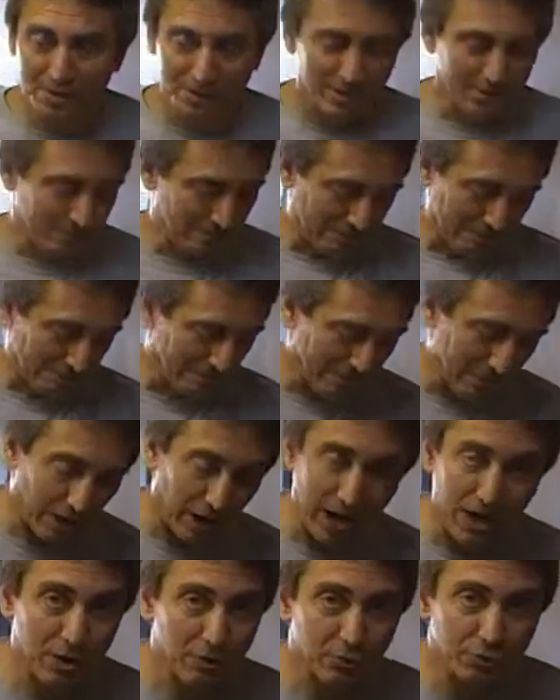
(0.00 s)
No, no. No,
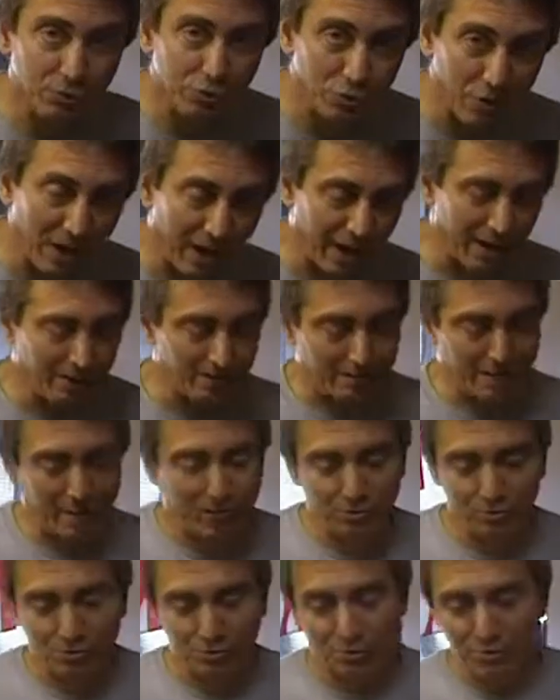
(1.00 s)
I don't do that. No, I
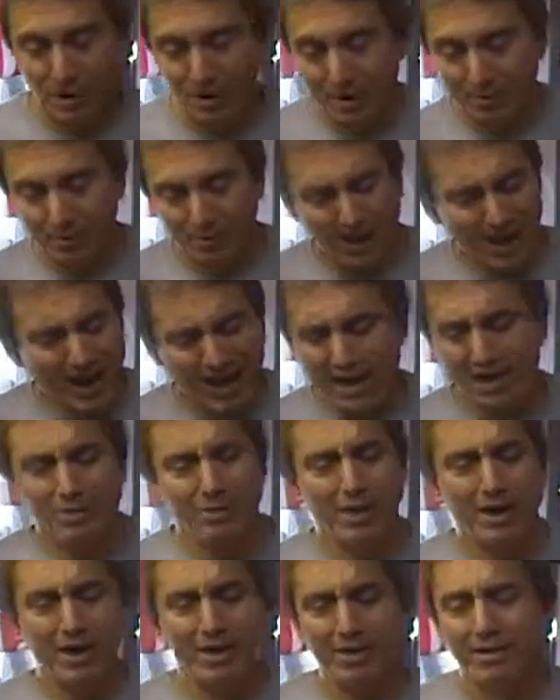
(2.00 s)
don't no, do that. No. But
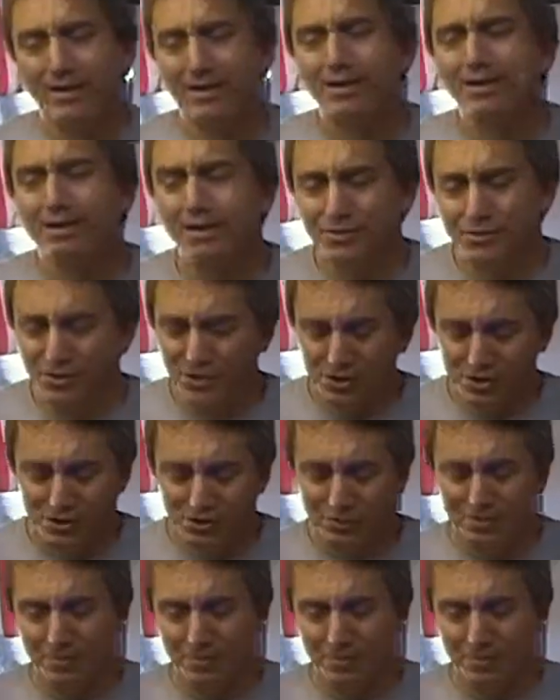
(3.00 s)
anyway, continue.